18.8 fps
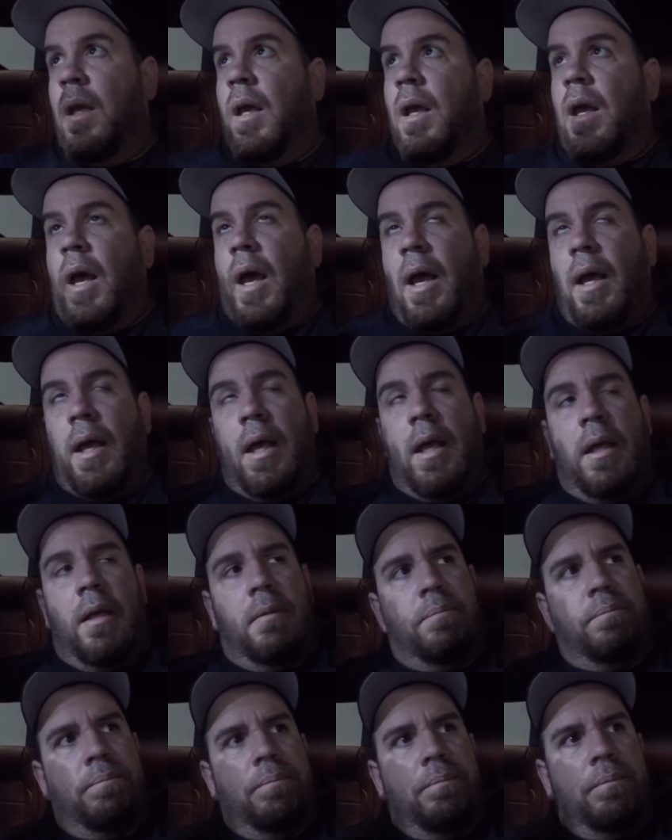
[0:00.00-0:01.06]
I
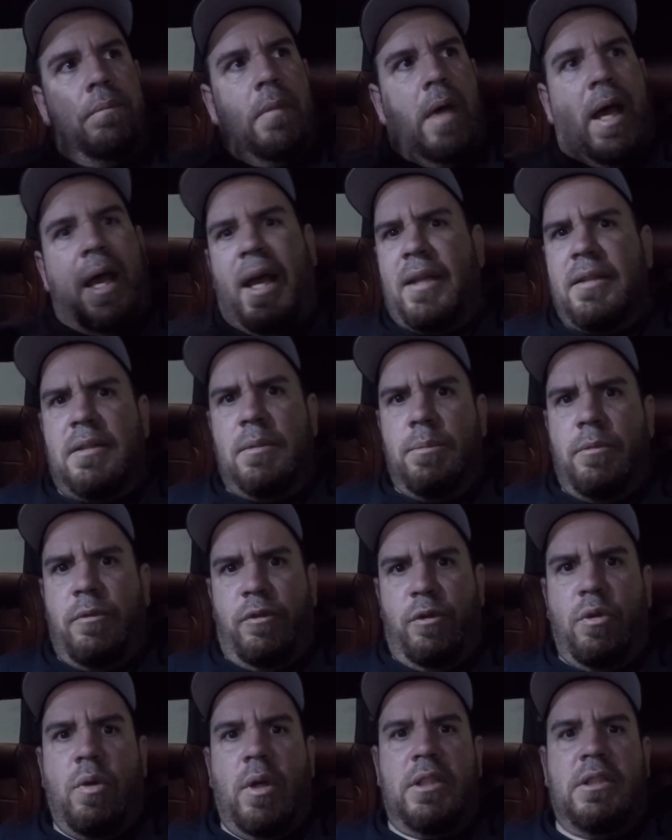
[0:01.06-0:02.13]
asked him a few
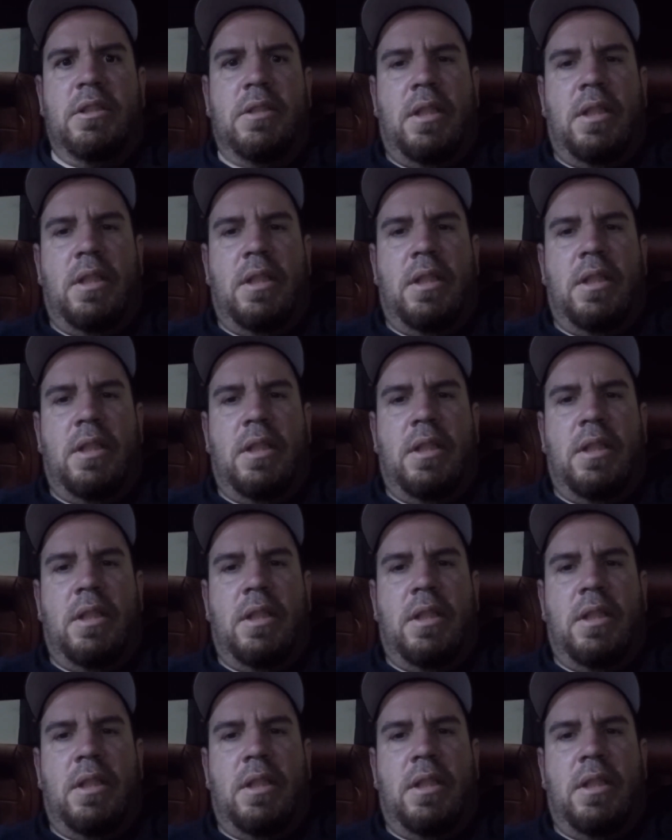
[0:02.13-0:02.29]
questions on the